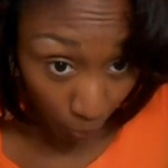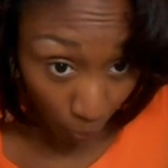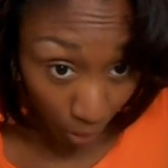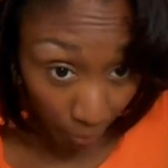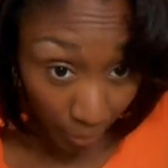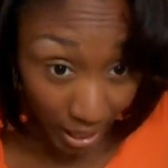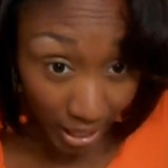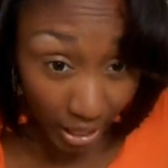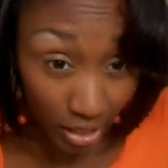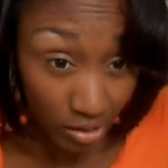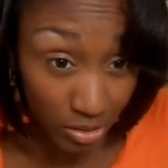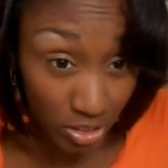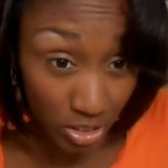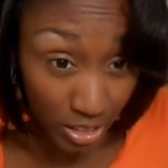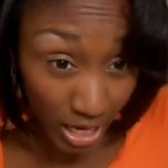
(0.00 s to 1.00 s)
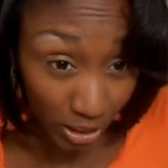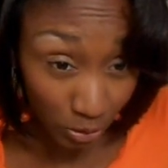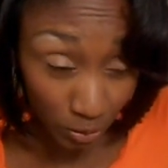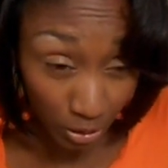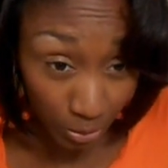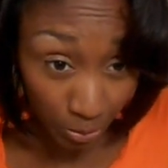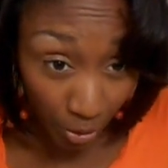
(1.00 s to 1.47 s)
where my hair is
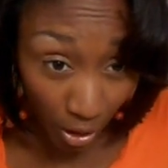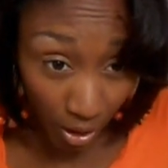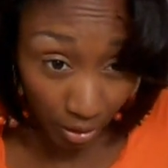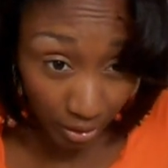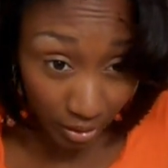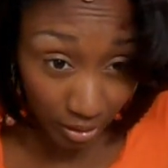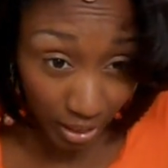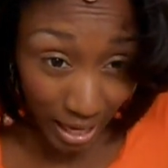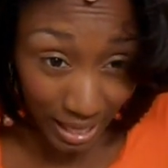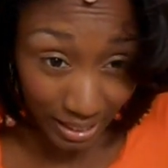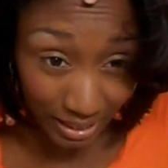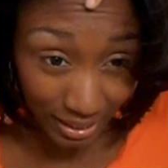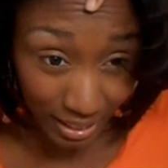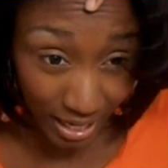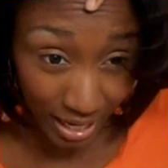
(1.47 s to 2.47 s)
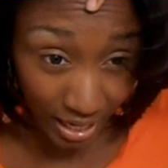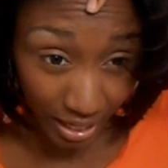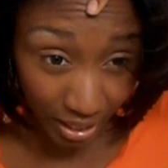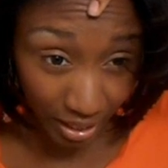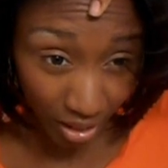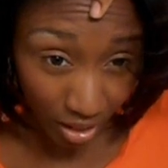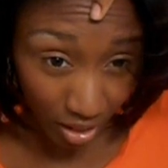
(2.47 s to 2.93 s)
naturally parted, I
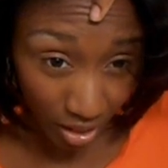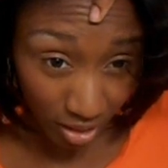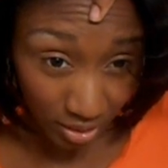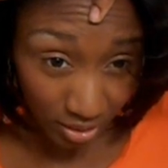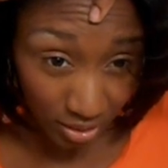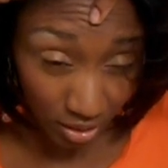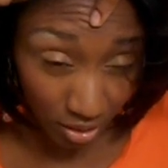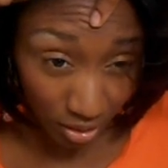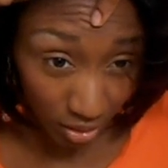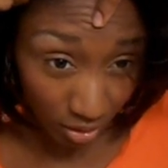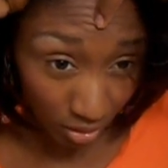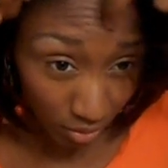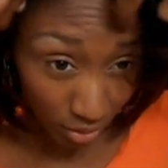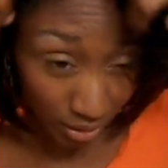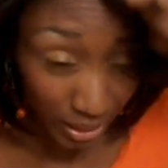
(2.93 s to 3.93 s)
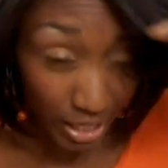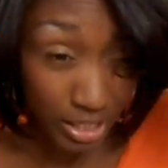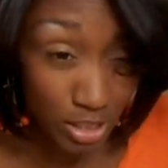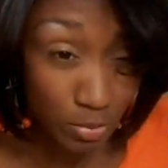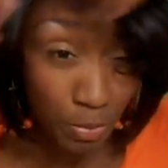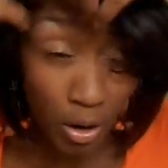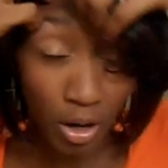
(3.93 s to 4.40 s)
lay the
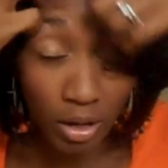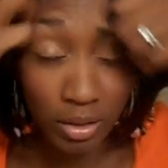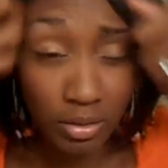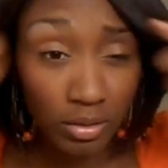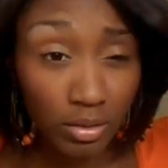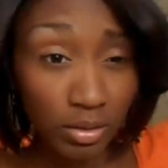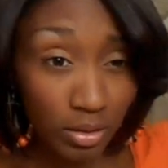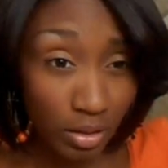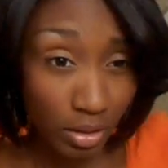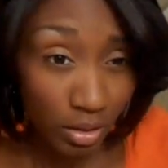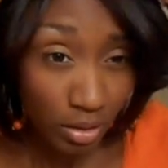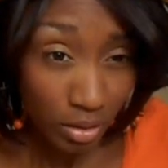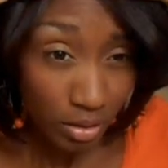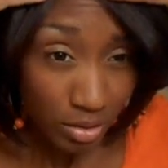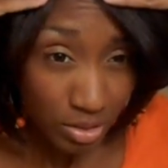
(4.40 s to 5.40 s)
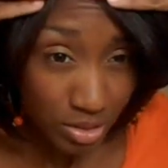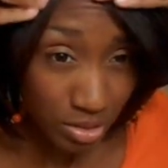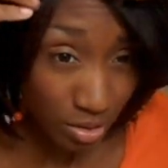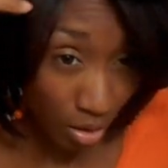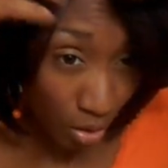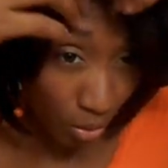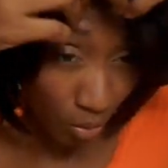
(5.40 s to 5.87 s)
lace part.
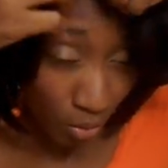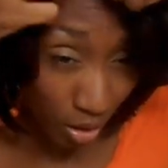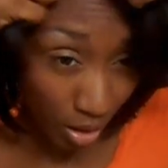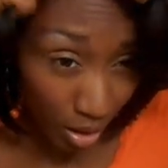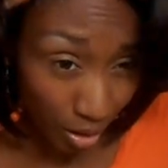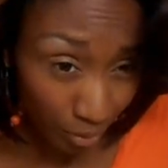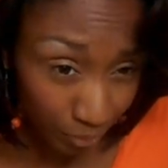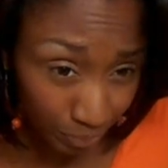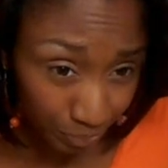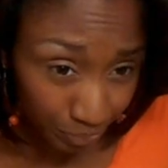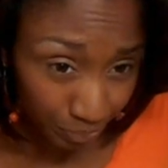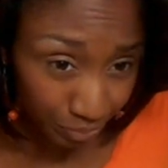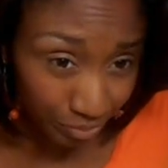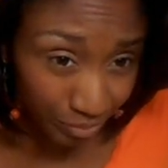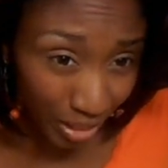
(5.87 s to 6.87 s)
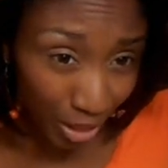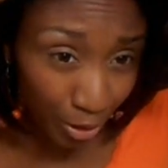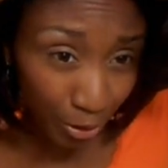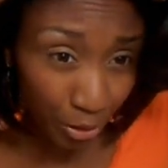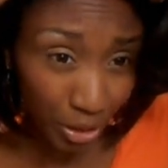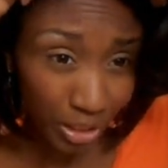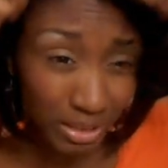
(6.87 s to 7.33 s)
So I
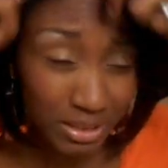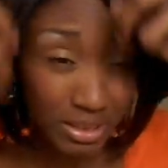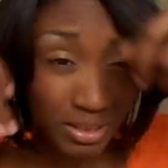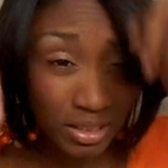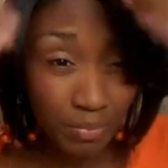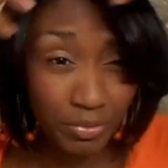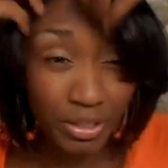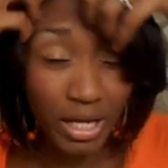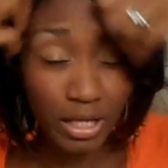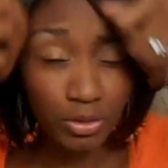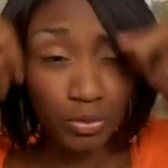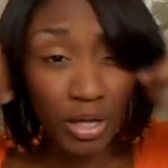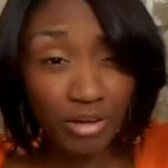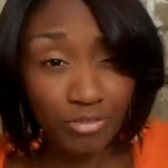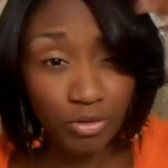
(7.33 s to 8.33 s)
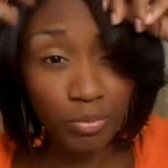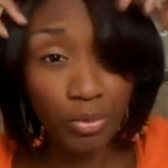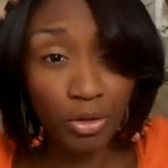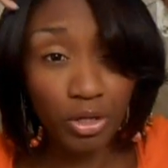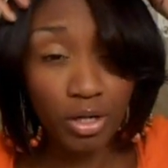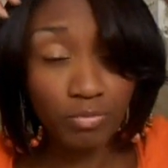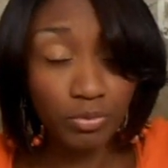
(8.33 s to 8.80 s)
don't know, that's just something I do. I feel
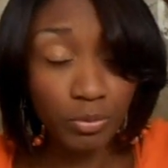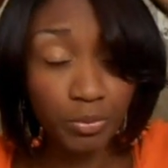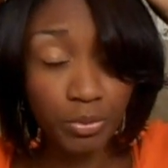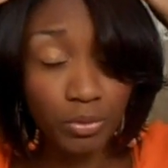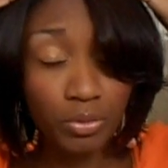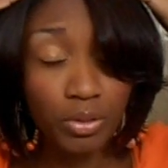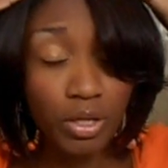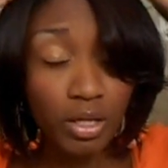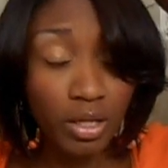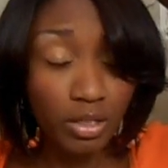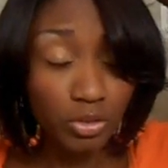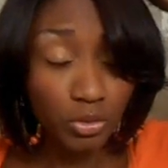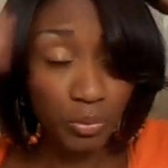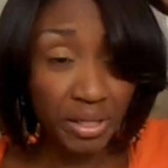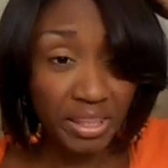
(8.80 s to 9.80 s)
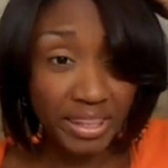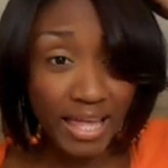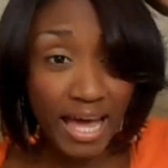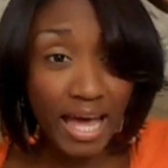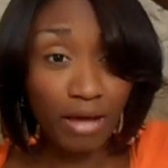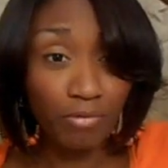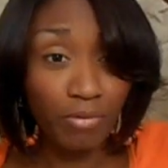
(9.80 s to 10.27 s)
more comfortable doing
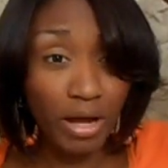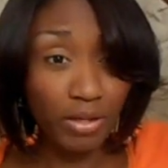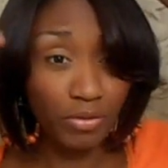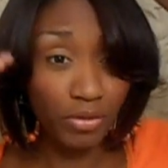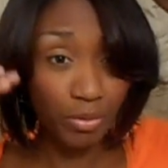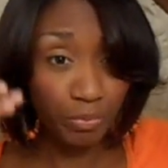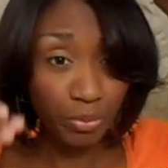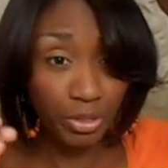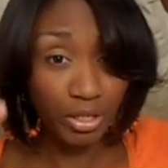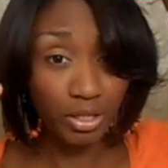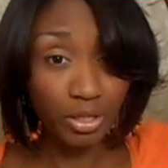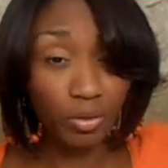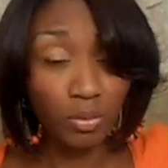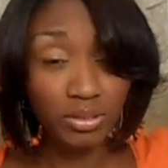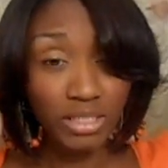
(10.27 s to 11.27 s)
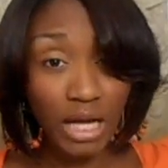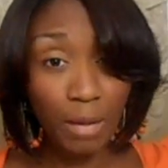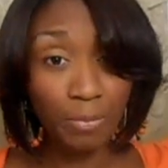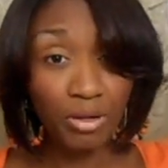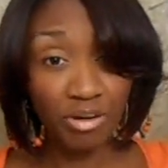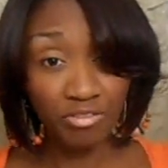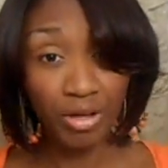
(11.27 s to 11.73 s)
that rather than putting it on
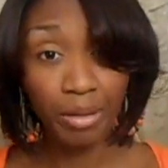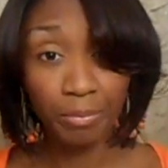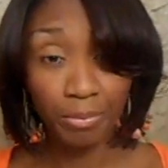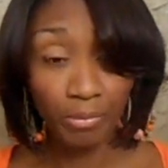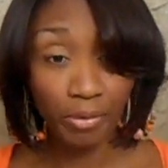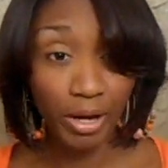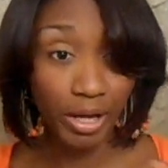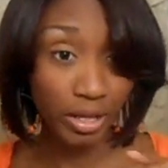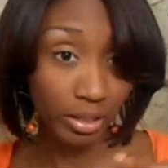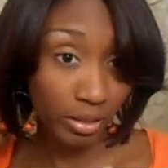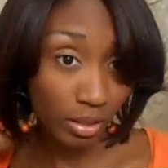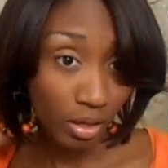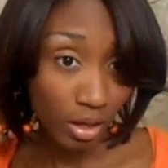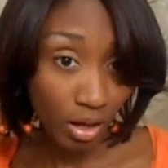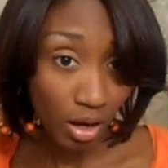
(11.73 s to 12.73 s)
top of a braid.